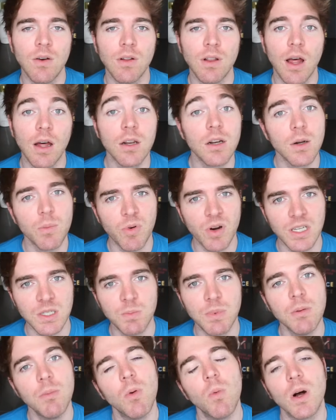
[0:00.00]
know a lot of
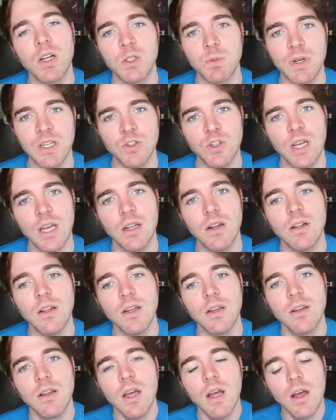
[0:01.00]
depressed people watch my
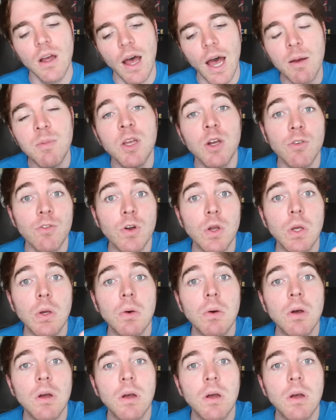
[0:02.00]
channel and I'm here for you.